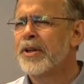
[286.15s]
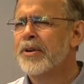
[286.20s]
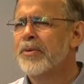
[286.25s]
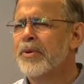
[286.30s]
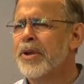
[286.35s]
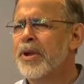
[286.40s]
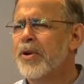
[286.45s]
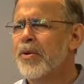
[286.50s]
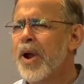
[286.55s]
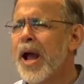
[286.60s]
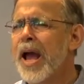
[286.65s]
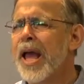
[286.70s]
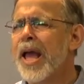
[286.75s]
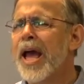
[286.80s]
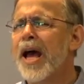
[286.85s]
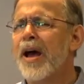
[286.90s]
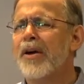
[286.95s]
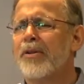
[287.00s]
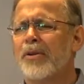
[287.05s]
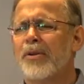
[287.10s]
We cry
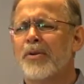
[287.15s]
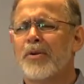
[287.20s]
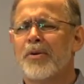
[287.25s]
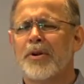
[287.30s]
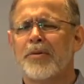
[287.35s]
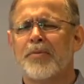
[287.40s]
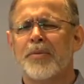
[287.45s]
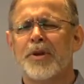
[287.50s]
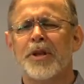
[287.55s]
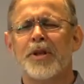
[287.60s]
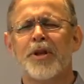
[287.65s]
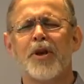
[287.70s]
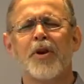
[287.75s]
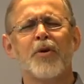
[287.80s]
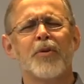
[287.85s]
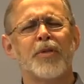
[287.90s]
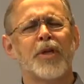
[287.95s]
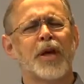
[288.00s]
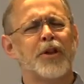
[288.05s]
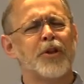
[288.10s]
out, Lord, and we
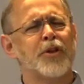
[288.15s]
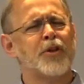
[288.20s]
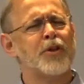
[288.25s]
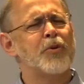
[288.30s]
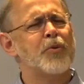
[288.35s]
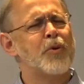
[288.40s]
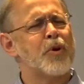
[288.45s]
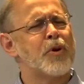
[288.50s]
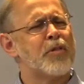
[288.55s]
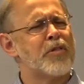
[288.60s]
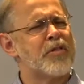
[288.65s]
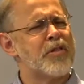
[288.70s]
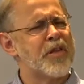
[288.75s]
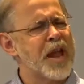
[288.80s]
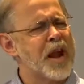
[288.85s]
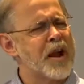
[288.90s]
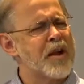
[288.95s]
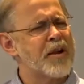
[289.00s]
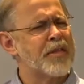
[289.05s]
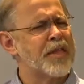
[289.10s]
know that you are
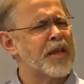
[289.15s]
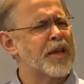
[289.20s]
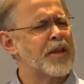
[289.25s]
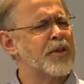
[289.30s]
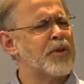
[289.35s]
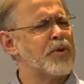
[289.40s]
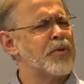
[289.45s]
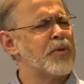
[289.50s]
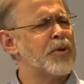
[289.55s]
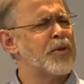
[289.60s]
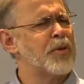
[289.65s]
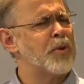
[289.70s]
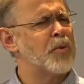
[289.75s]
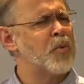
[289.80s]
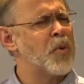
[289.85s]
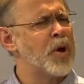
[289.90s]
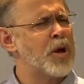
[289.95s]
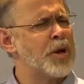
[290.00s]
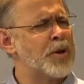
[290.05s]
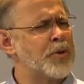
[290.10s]
there, that you are the
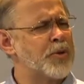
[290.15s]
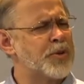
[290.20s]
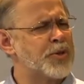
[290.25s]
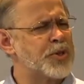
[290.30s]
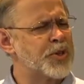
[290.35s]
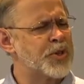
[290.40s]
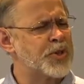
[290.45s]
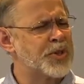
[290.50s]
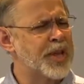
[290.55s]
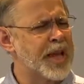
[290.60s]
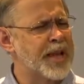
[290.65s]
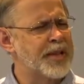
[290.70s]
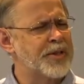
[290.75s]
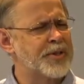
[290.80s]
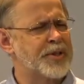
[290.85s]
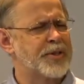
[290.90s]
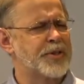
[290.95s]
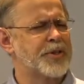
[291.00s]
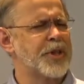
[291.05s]
one who sustains us,